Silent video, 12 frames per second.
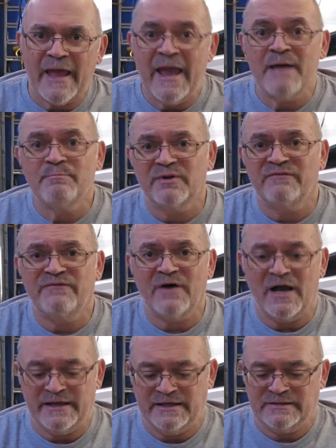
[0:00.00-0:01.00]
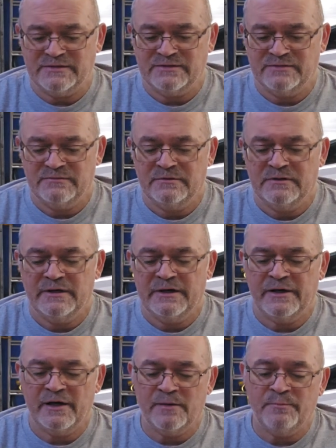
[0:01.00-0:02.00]
amplify it
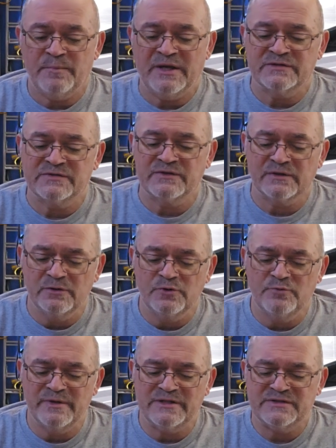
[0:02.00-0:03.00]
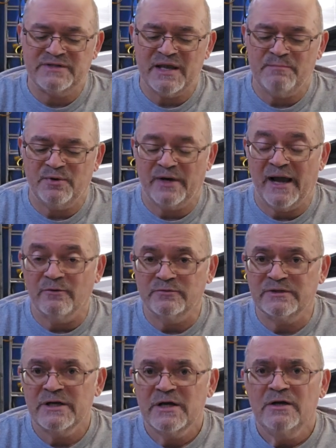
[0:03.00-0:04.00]
because of the lumens they put out.